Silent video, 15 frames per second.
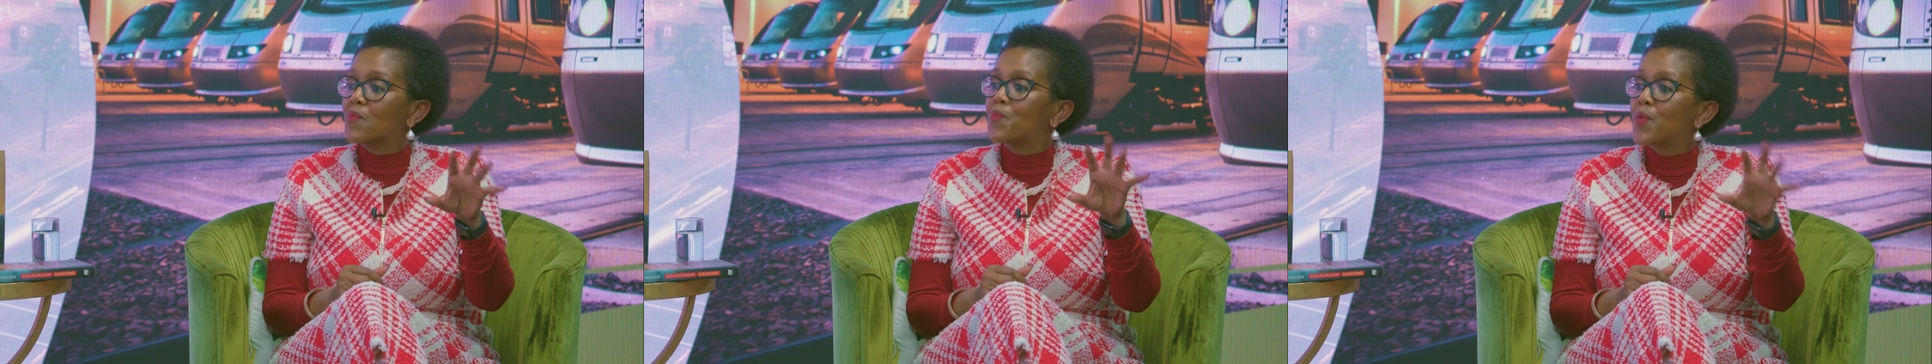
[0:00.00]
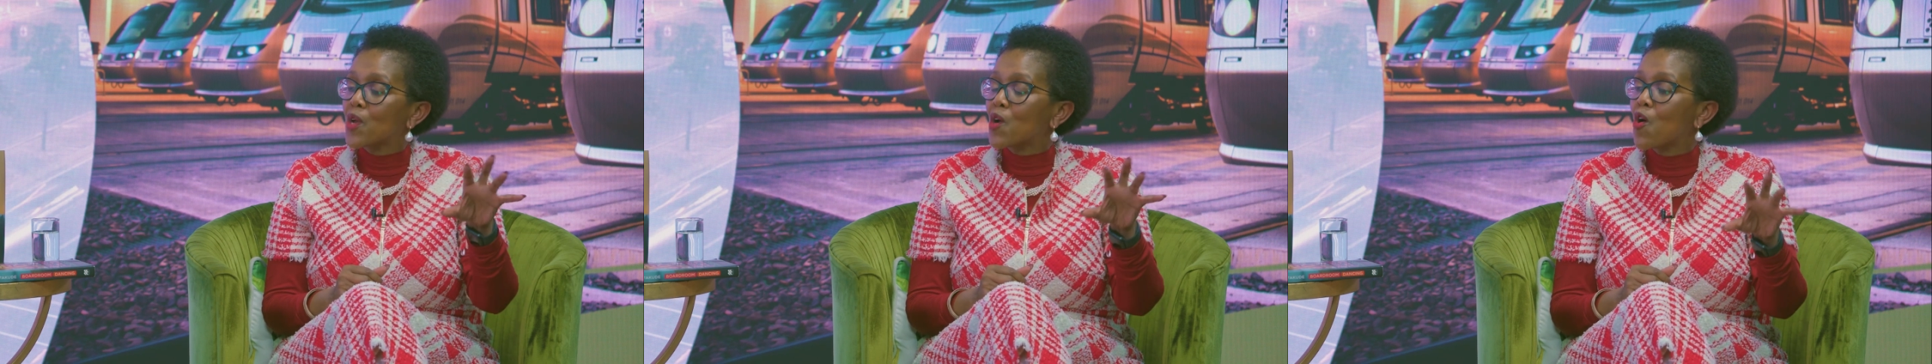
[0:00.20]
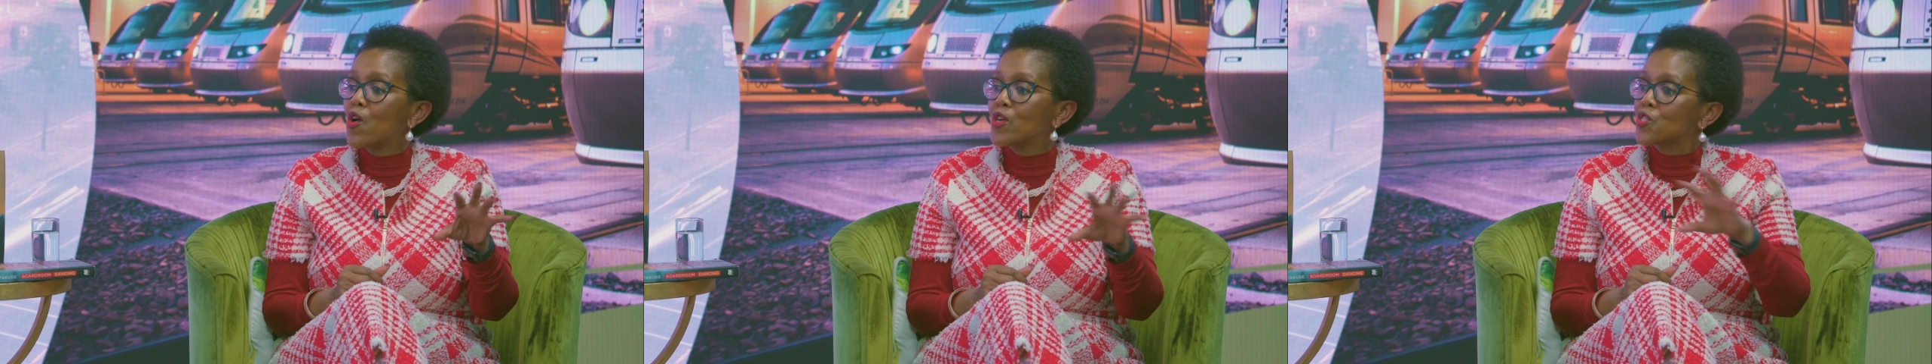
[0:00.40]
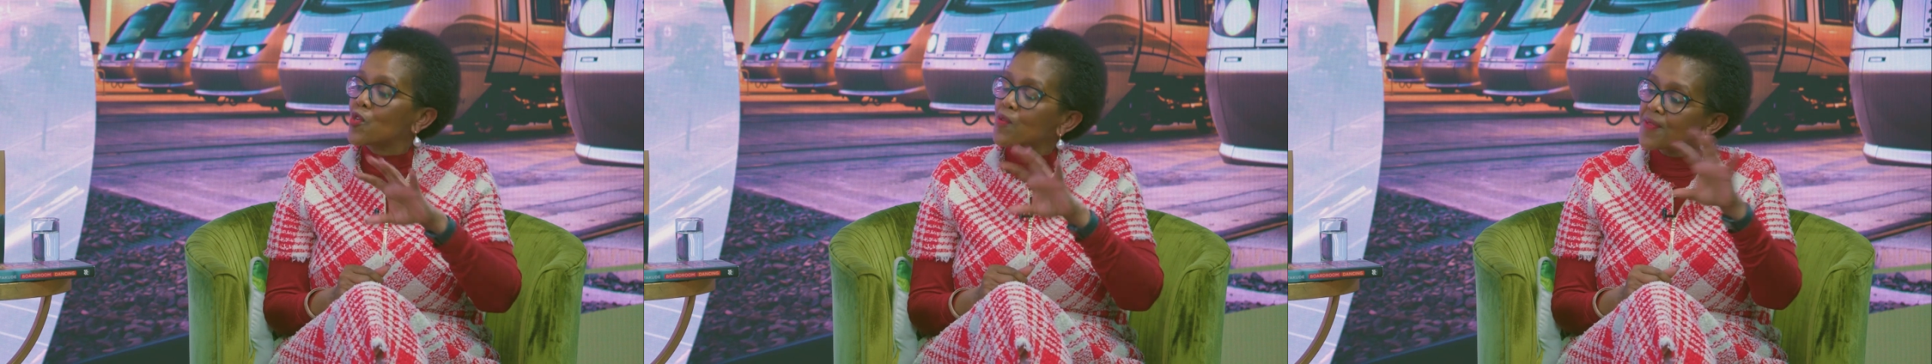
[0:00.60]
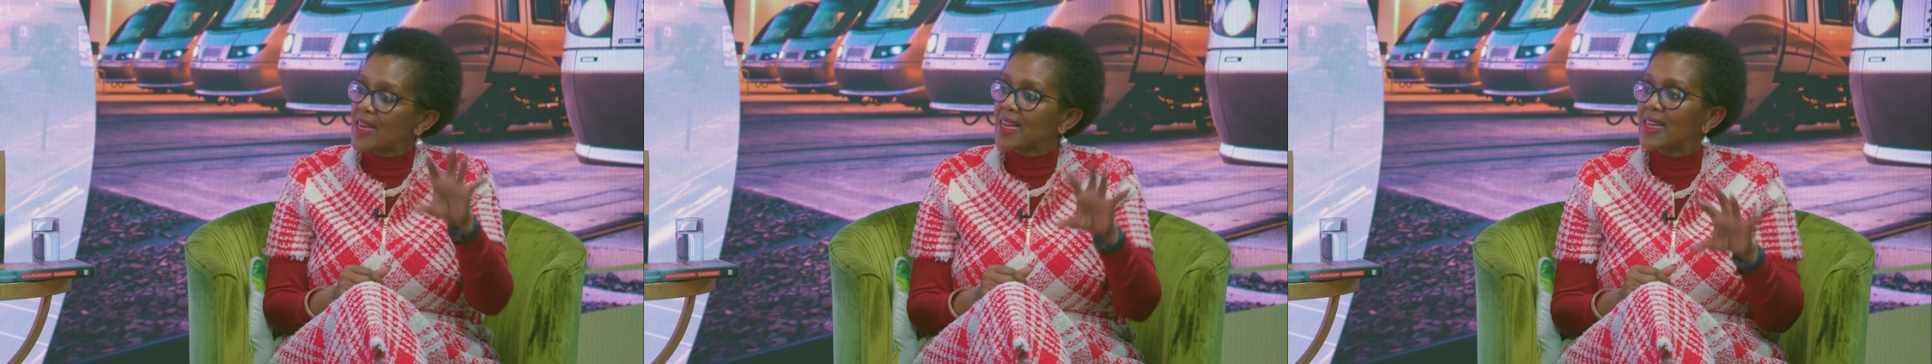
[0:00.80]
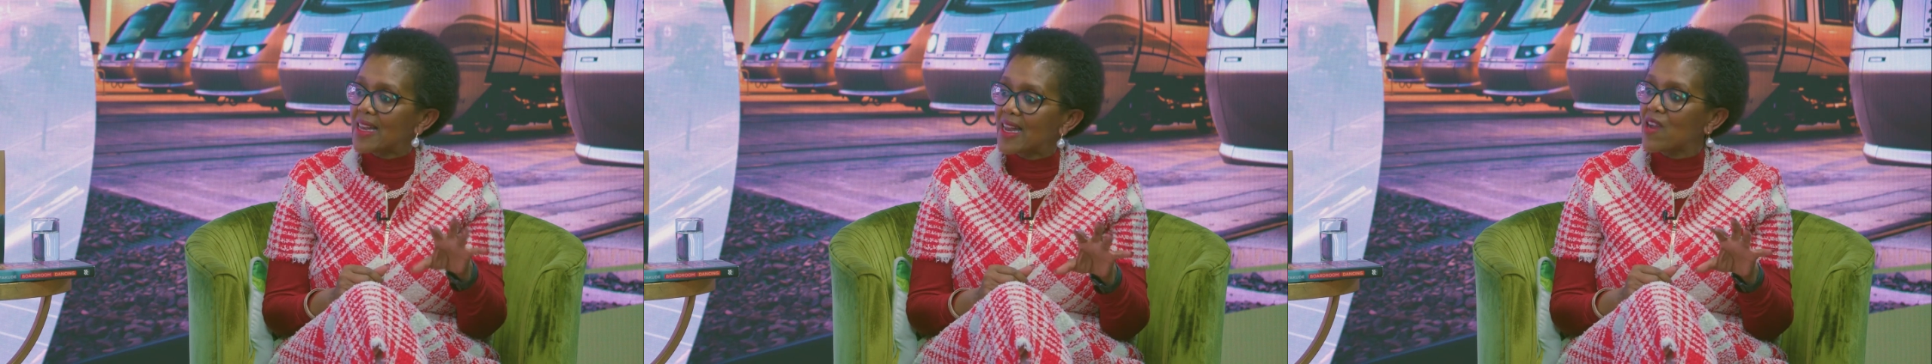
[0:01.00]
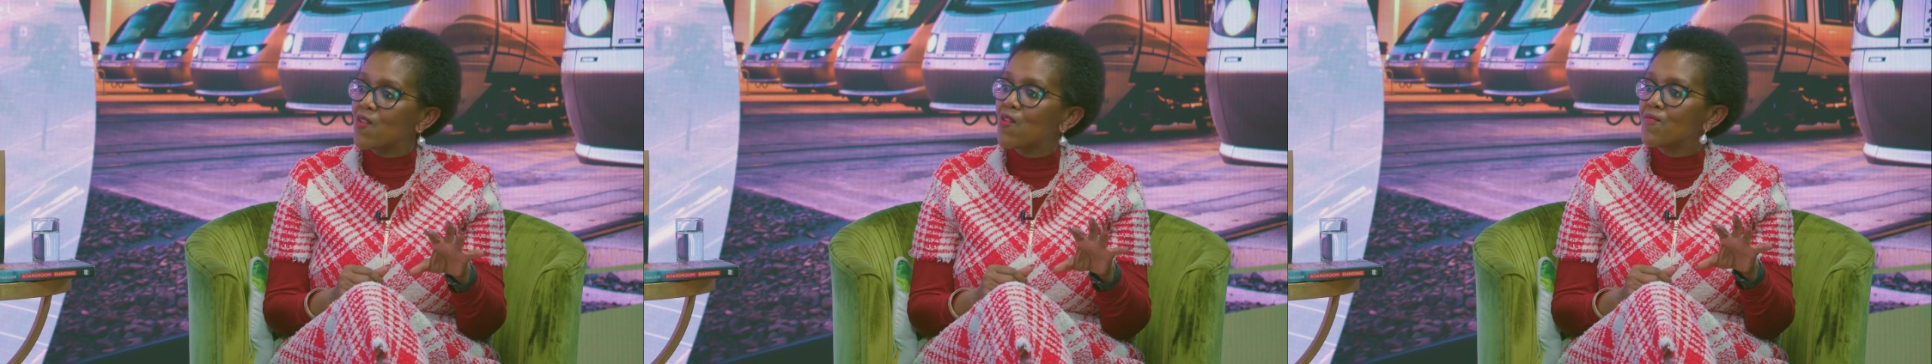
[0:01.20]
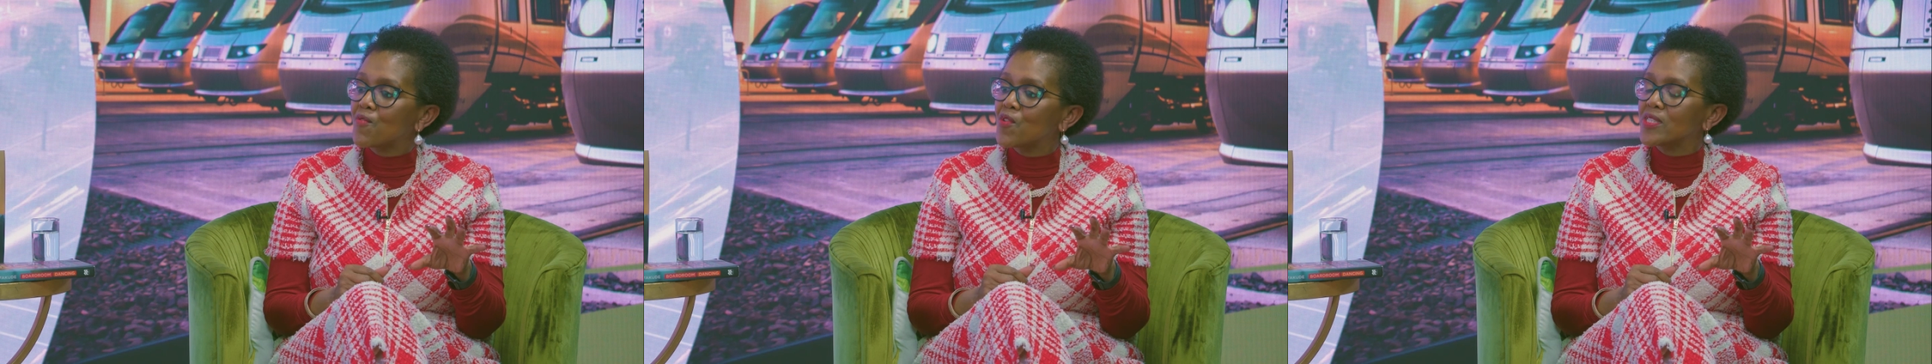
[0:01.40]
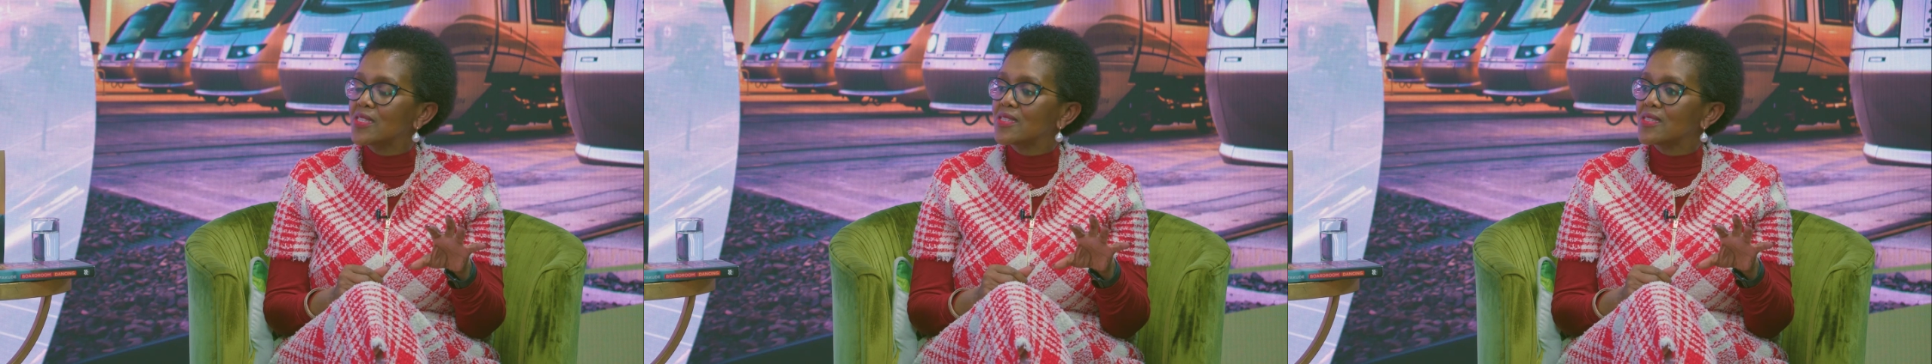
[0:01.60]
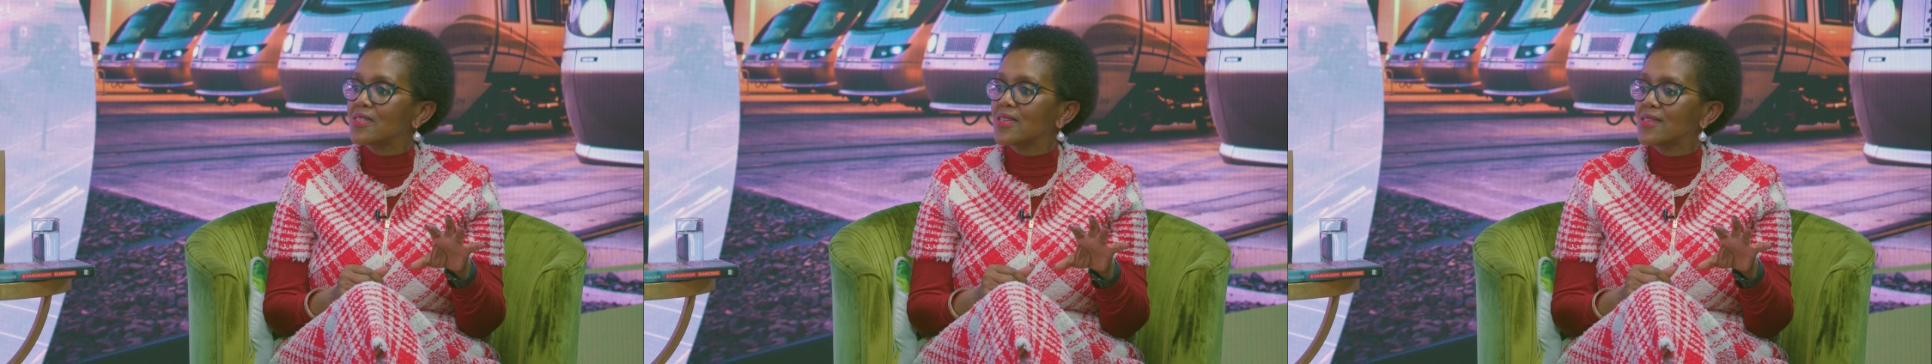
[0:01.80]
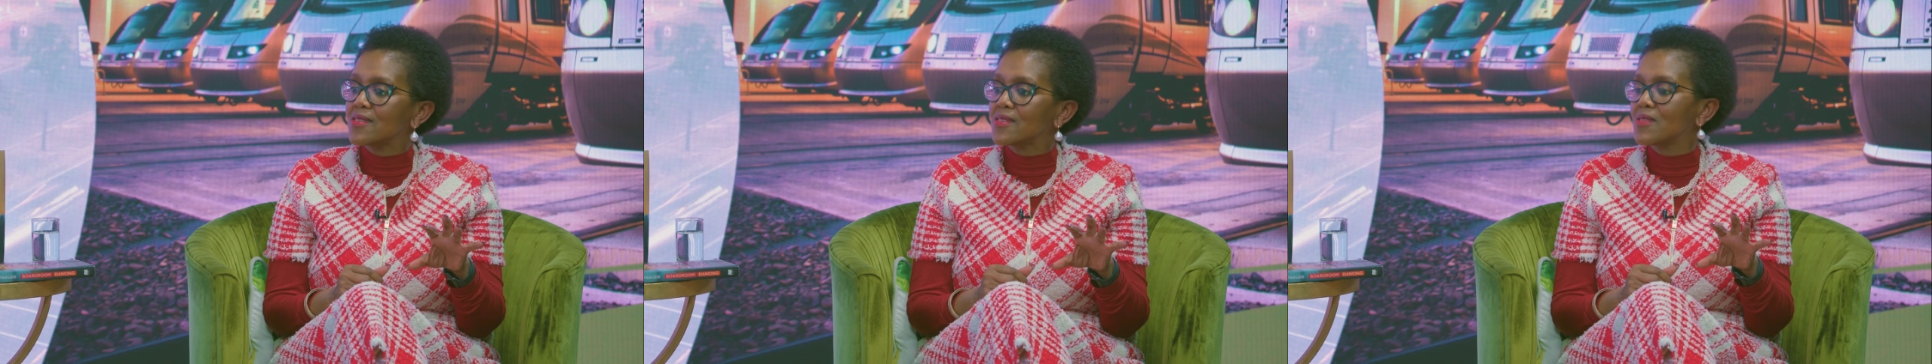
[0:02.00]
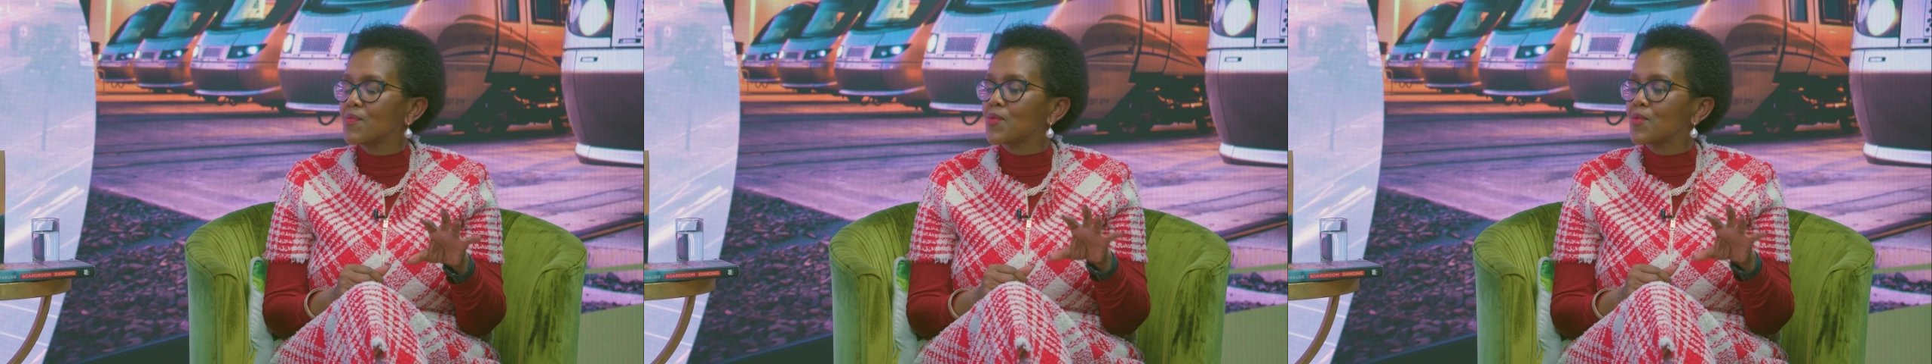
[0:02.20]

because of that lack of consistency,